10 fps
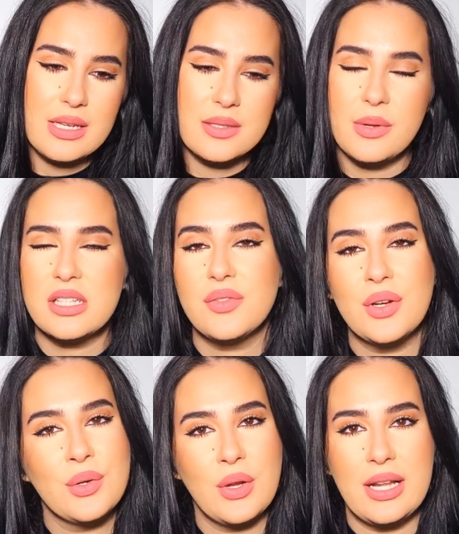Smells
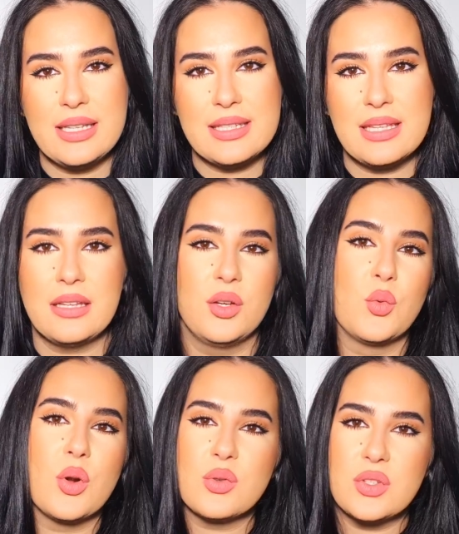very realistic.
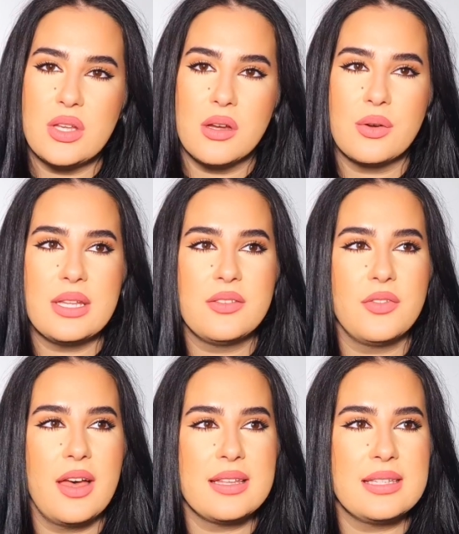The rose there, it
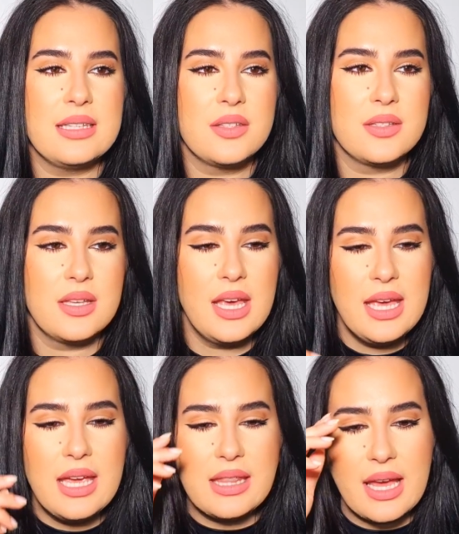has
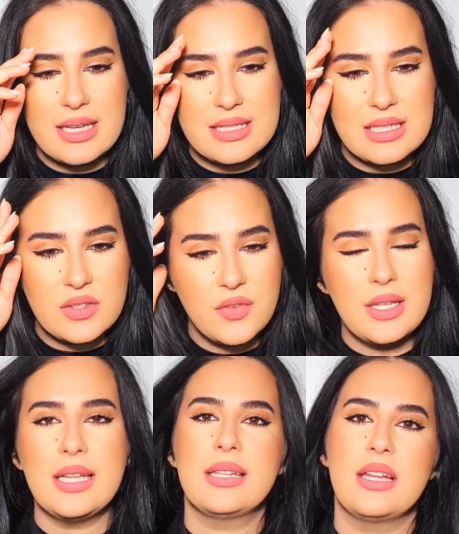this
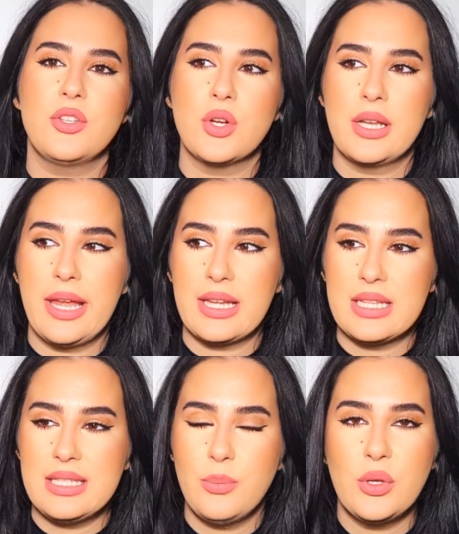feeling that you're
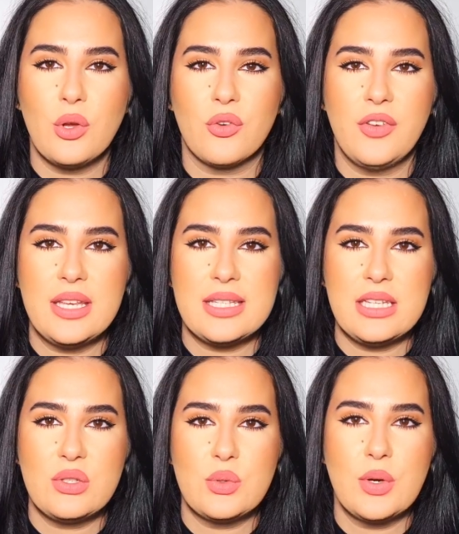like dipping your face
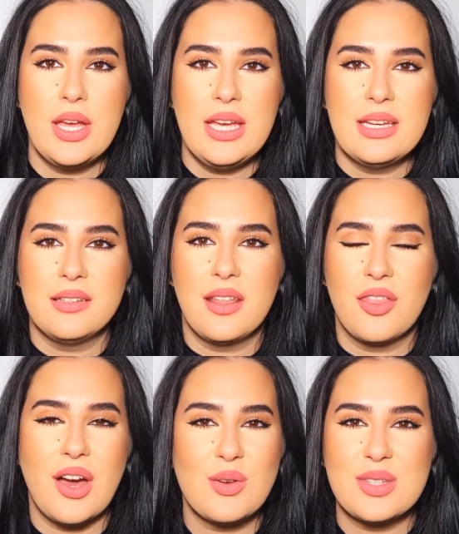into
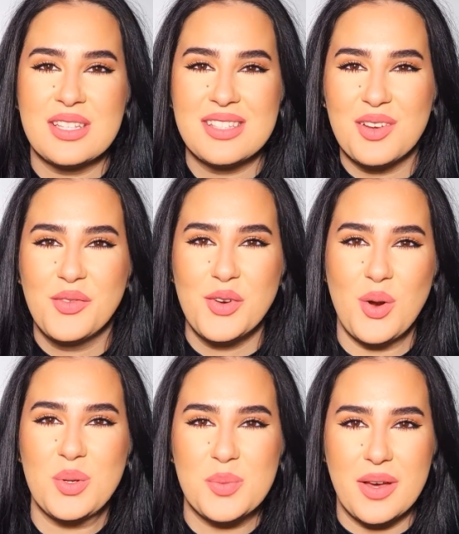thousands of
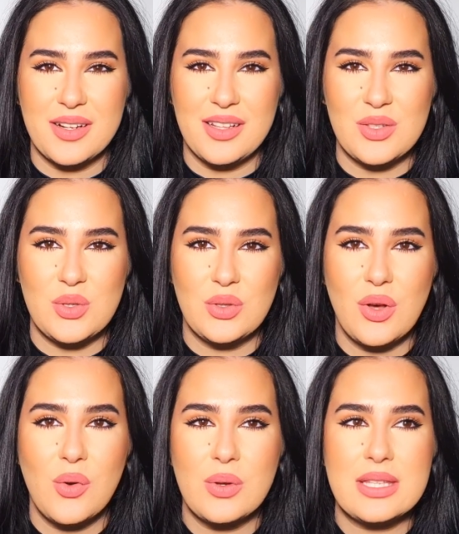rose petals, you
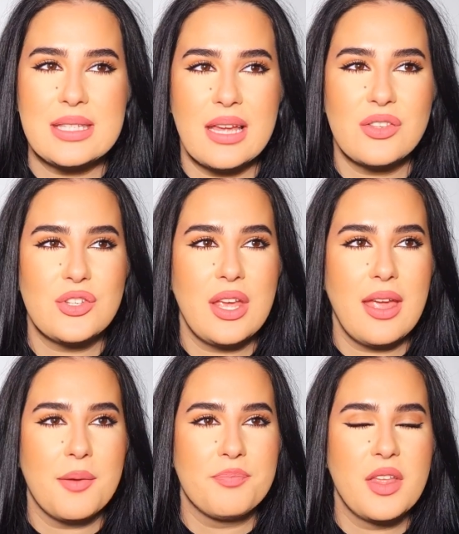know. It's such
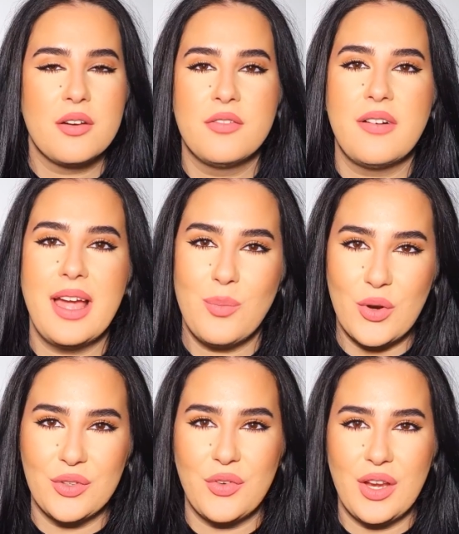a
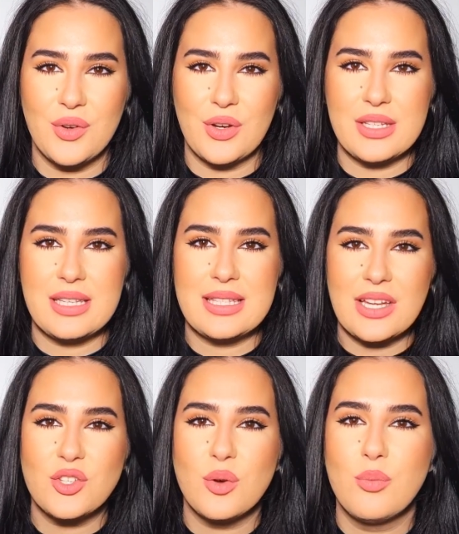vibrant fragrance, it's
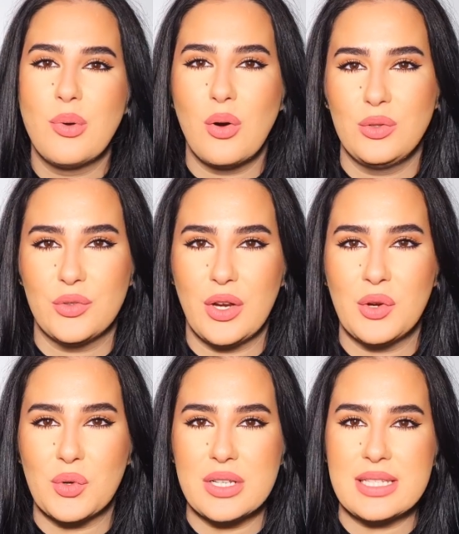such a bold
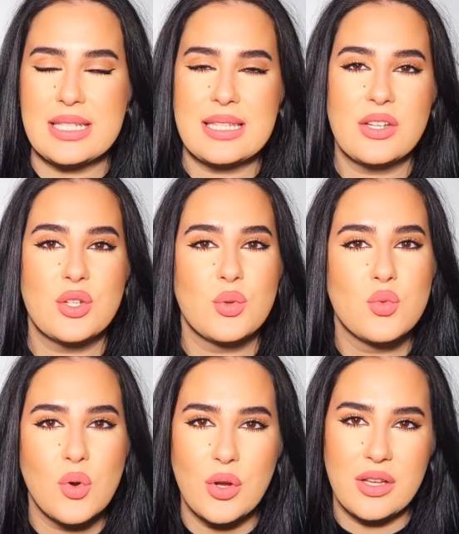fragrance, it's such a
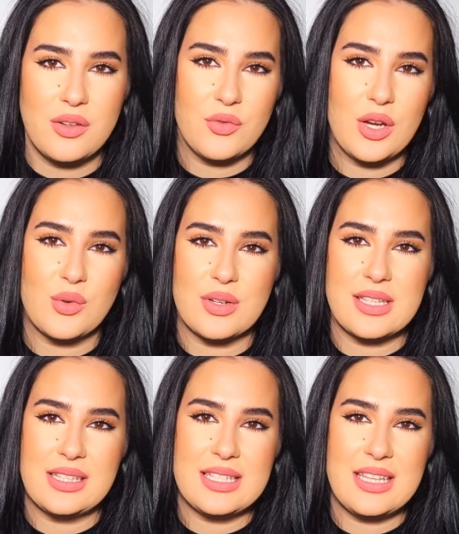royal
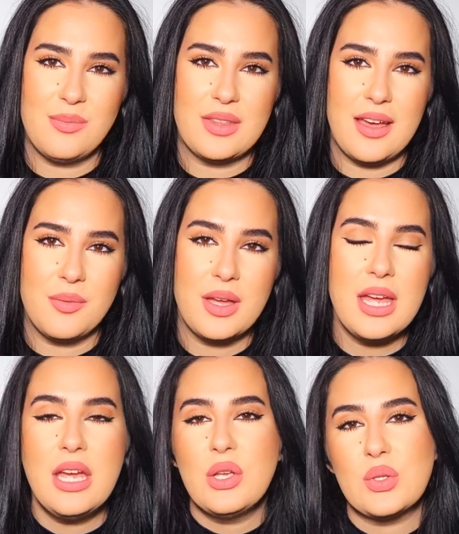fragrance at the same time.
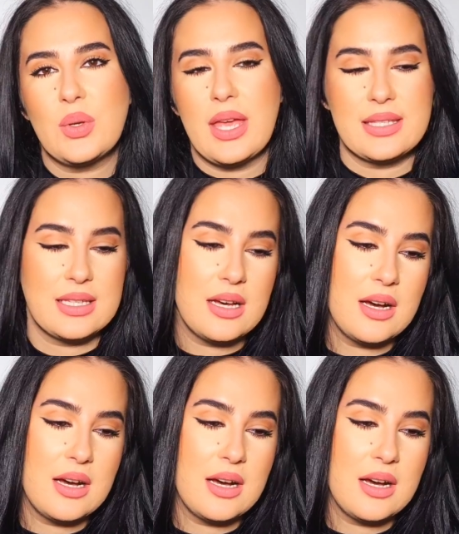So yes,